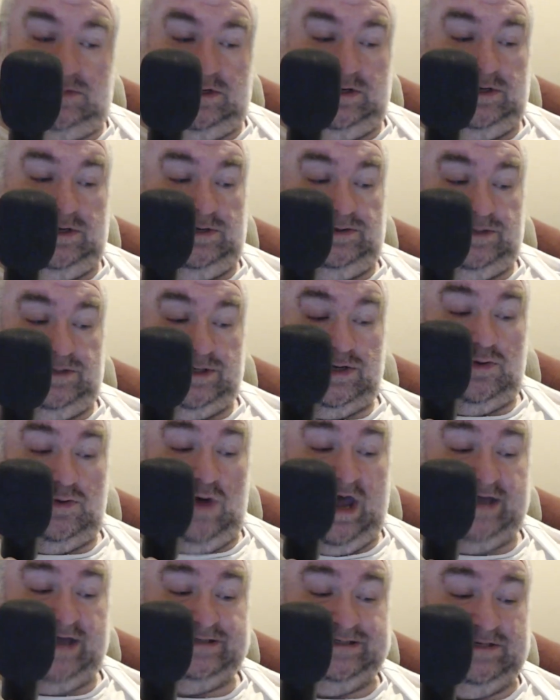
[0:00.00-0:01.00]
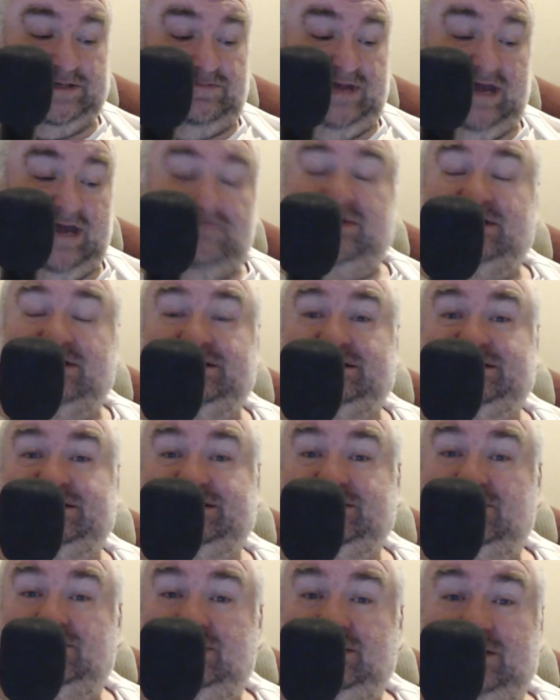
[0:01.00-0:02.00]
The UI is still bad because it's
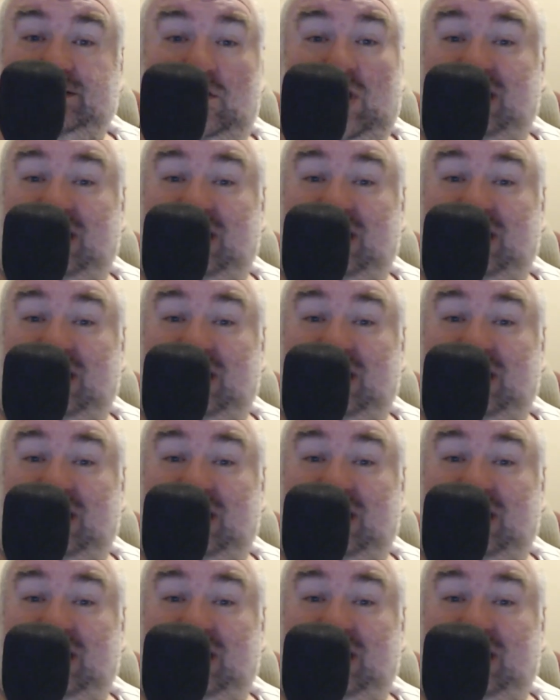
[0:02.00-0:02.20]
still Godot.